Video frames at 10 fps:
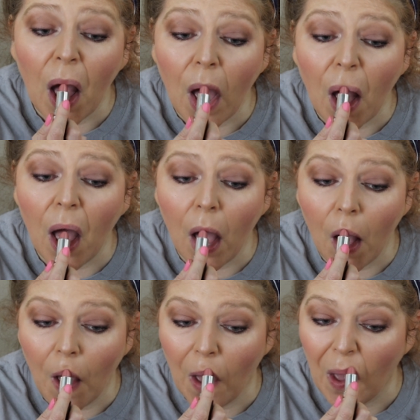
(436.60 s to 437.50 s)

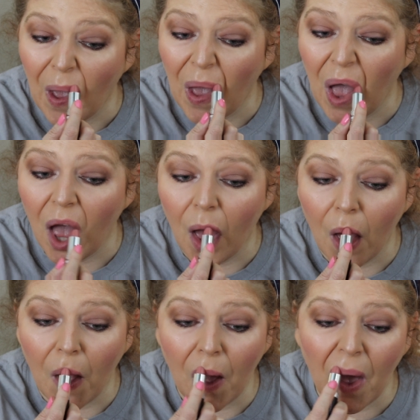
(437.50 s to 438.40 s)

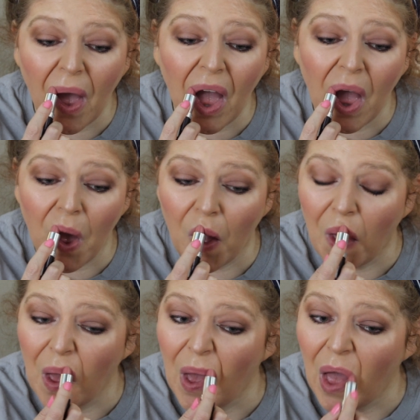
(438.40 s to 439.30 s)

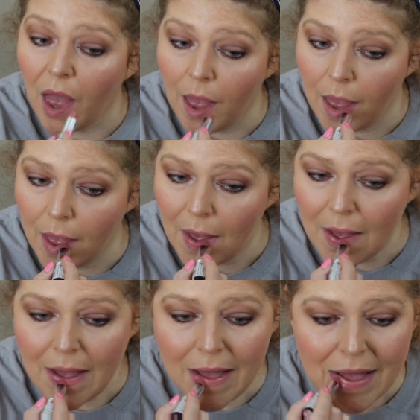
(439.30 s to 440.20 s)

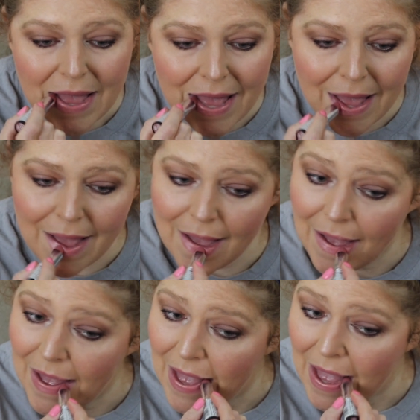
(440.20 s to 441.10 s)

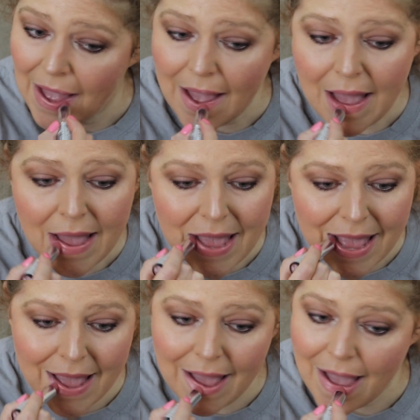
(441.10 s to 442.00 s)

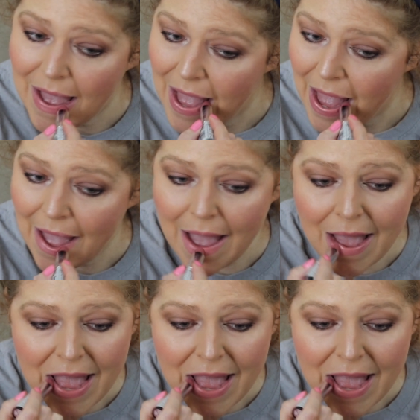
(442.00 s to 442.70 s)
No one is speaking in this clip.